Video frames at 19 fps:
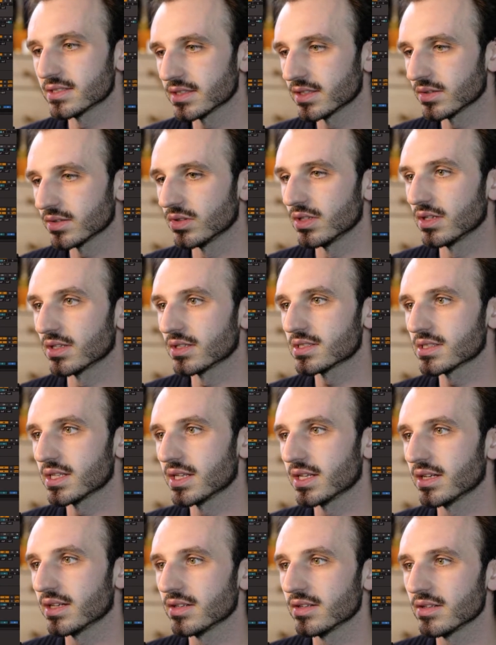It works. There you
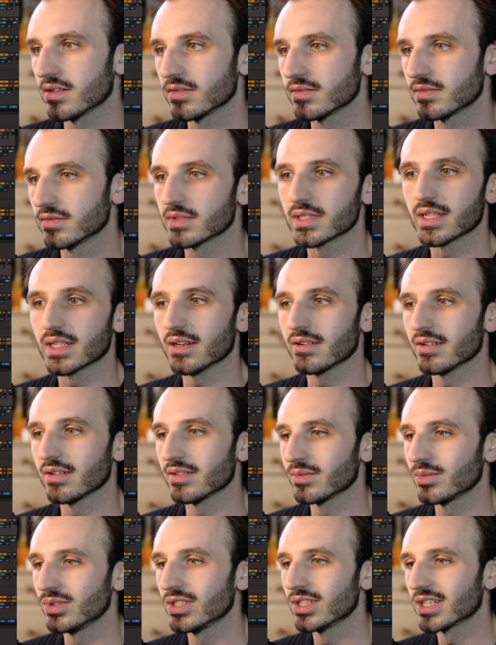go. Carry
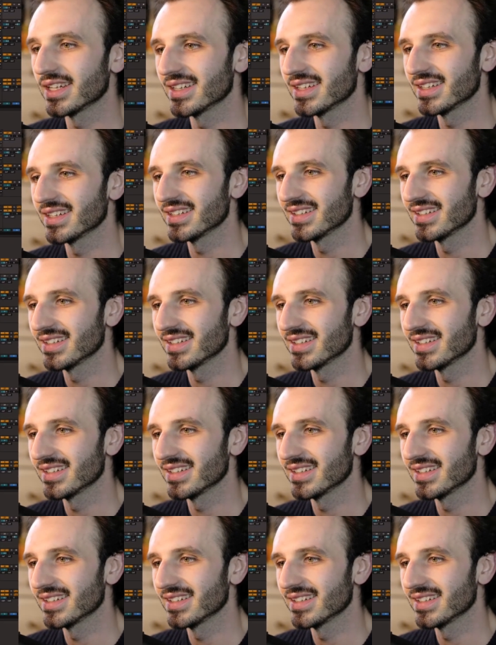on working.